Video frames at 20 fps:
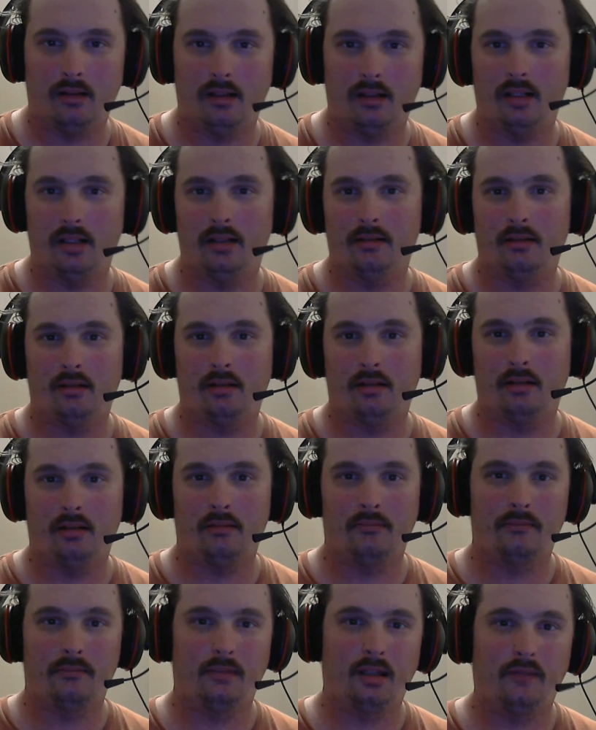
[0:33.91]

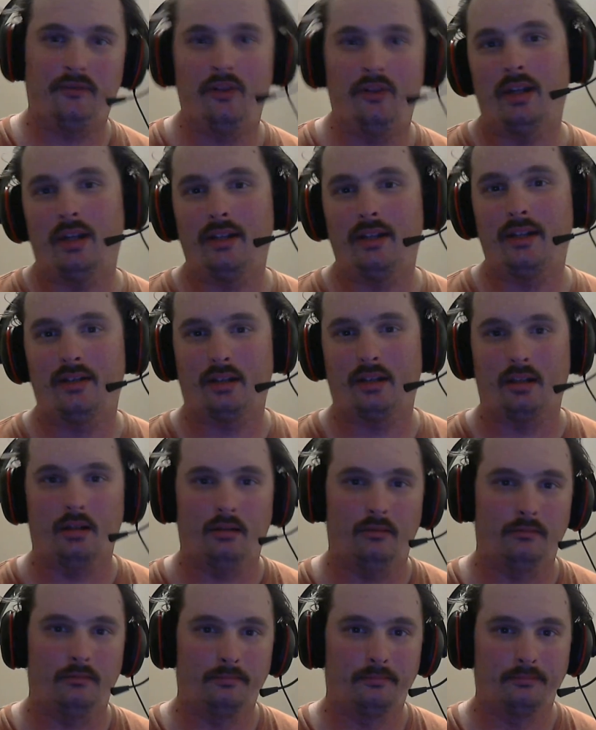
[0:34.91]
a few days
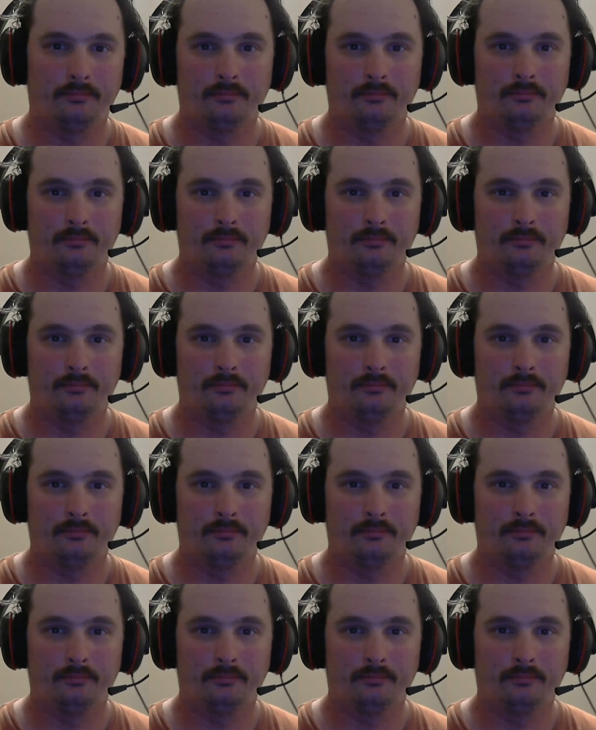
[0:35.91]
ago.